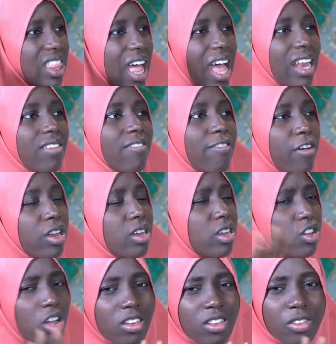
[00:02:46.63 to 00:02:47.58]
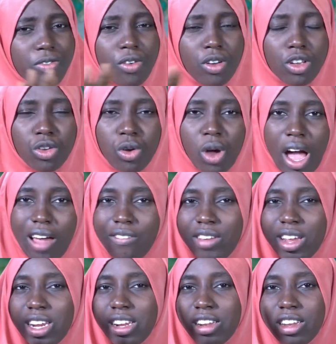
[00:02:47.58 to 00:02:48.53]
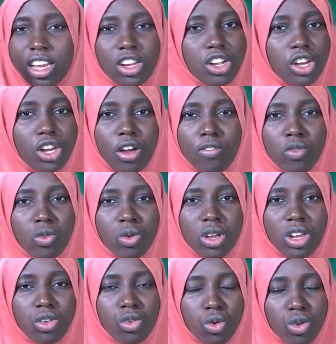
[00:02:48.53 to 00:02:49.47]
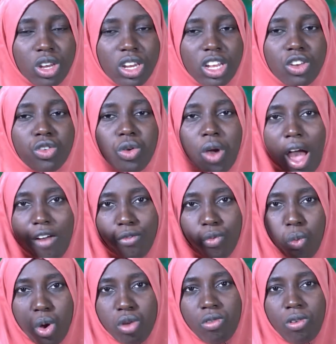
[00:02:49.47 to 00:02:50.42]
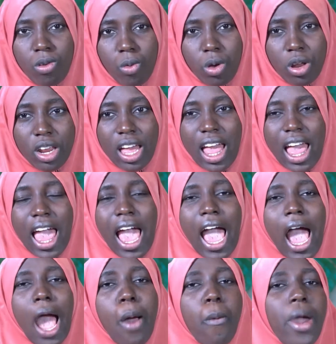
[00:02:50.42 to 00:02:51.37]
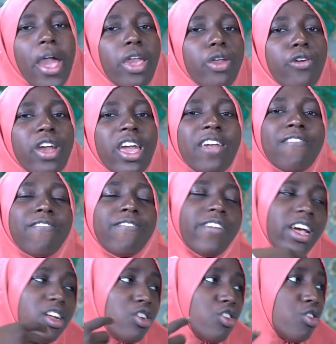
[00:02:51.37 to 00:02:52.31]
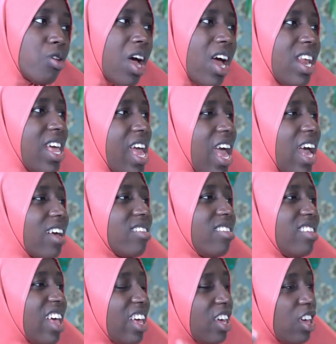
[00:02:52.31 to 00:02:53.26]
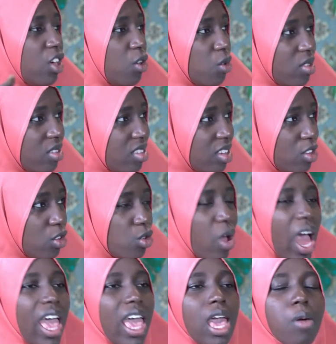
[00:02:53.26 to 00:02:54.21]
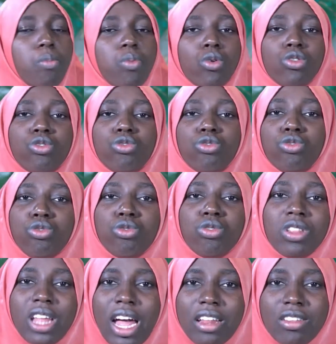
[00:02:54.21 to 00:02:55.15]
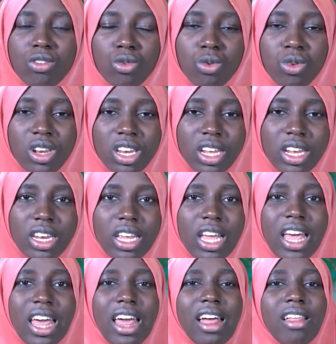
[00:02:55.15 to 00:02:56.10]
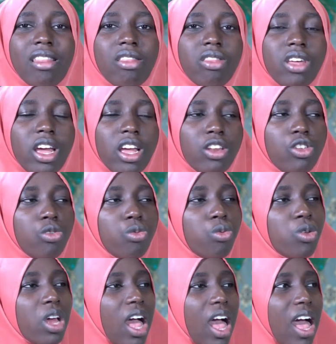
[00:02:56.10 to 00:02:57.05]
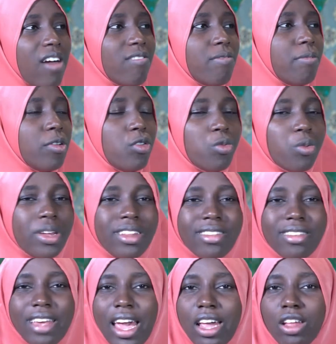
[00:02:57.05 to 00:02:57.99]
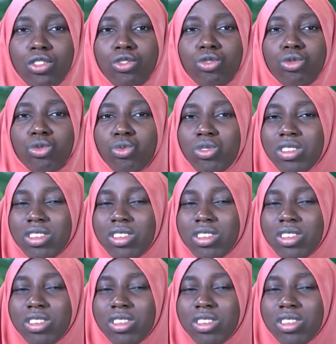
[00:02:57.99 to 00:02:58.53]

That for you having intention of doing good deed, you have one reward. And when you eventually execute it, you are able to do that good deed, then you will have between 10 to